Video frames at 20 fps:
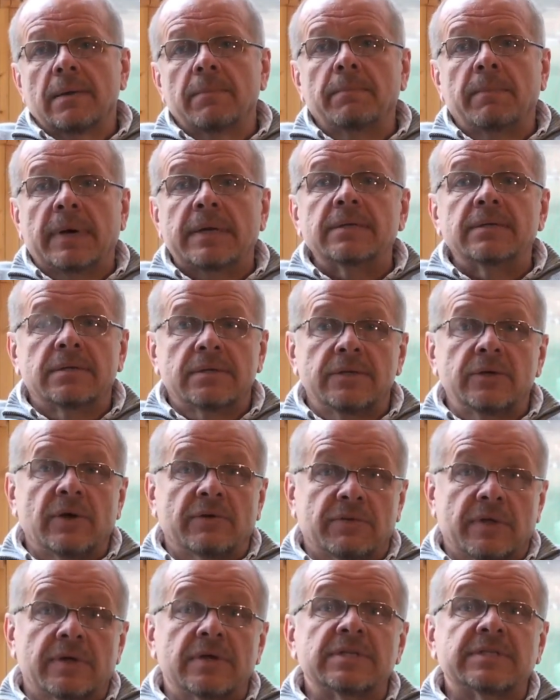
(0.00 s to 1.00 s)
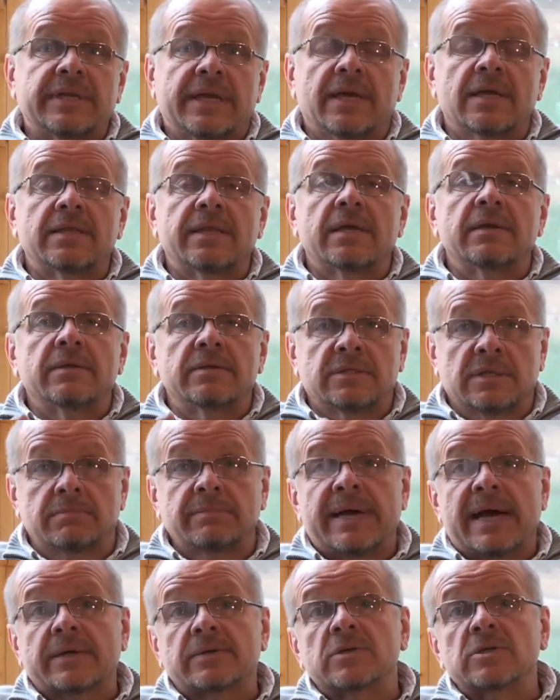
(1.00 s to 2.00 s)
But you have to understand that
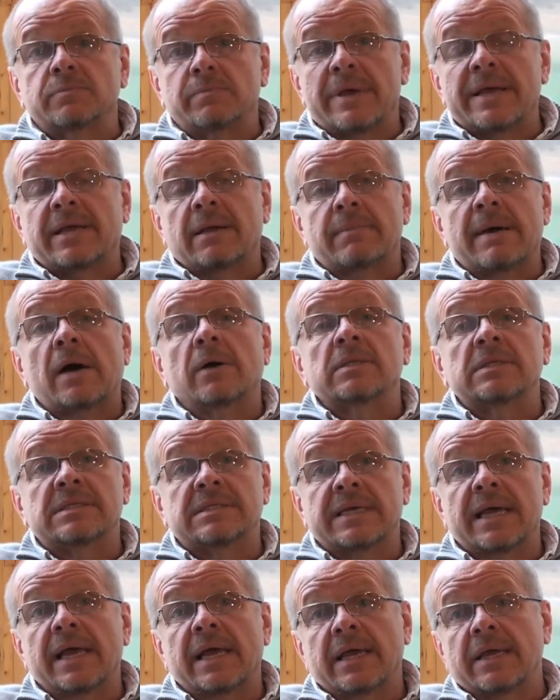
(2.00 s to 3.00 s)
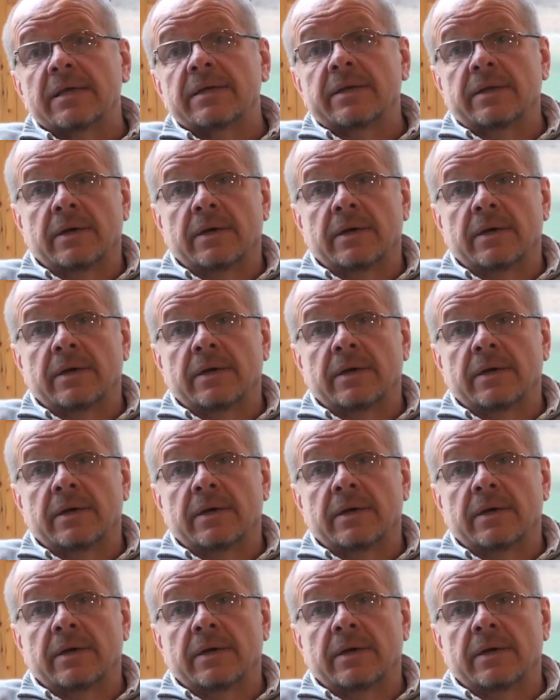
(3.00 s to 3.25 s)
some doctors may come out and say,